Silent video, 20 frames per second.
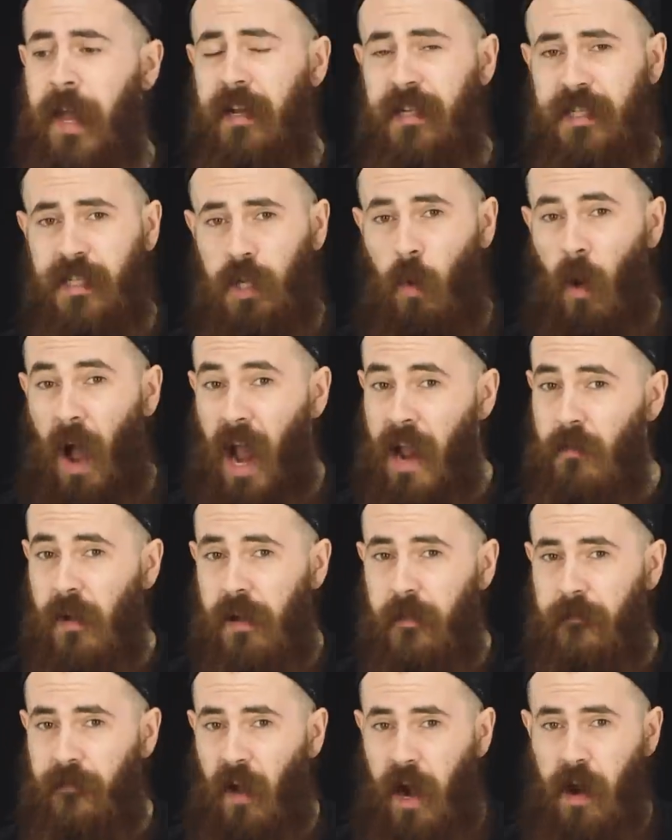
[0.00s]
So high
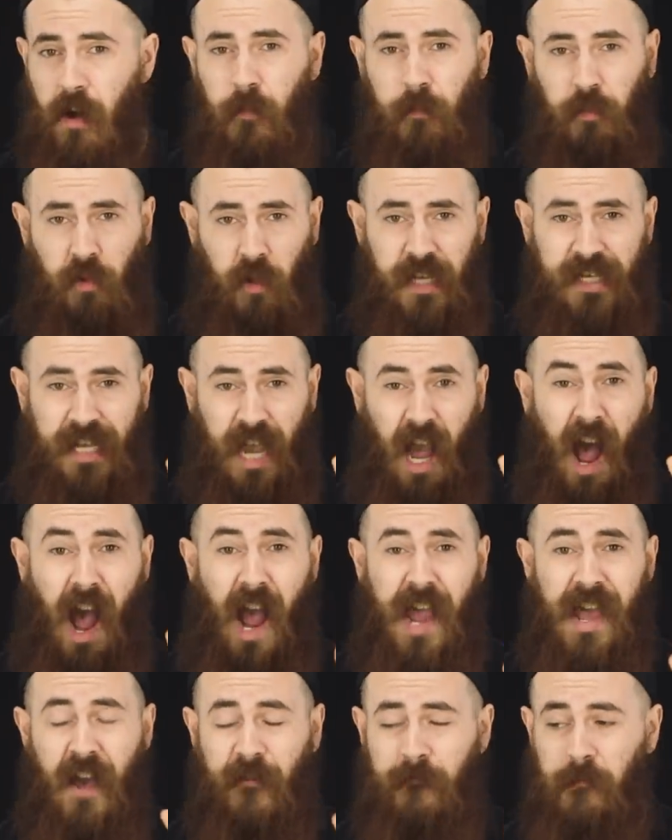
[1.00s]
rate of fire plus
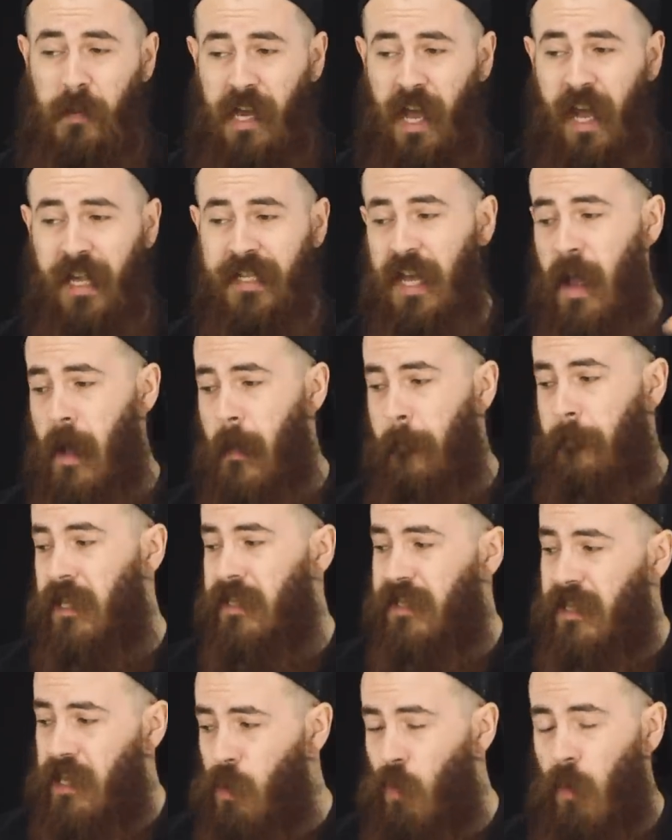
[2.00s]
high F P S
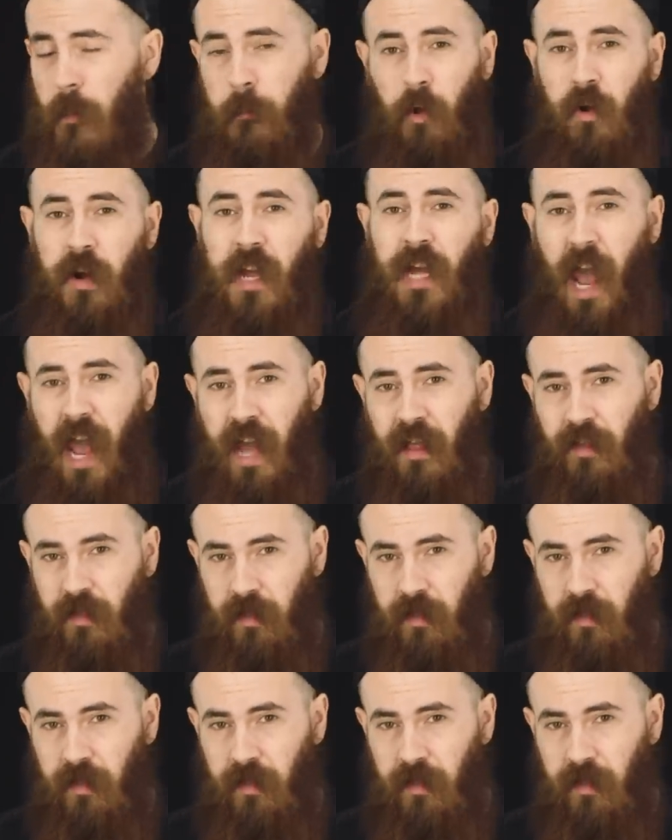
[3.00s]
means that you are putting a